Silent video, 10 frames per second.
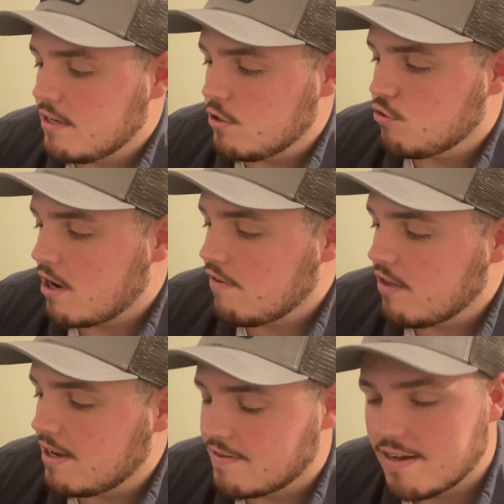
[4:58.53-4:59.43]
your dry
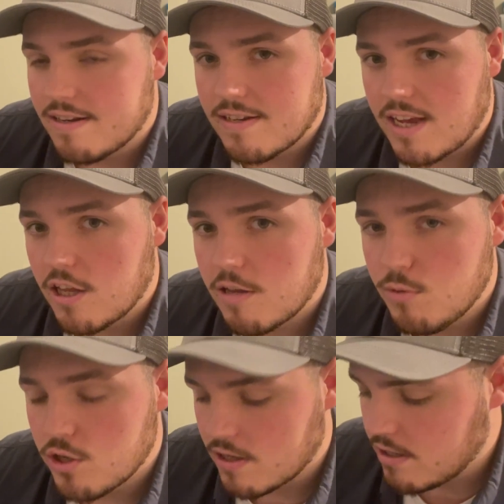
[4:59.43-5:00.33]
flies in silicone
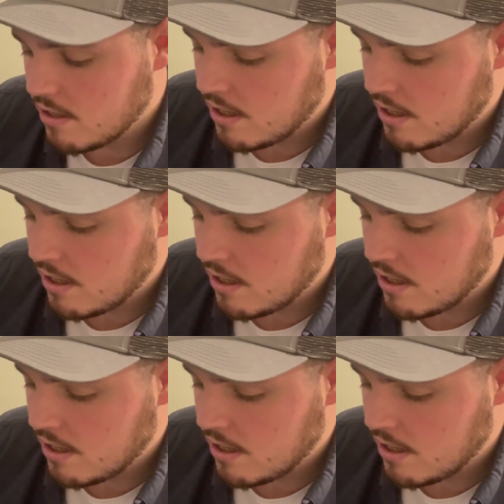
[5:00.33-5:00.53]
mucilin,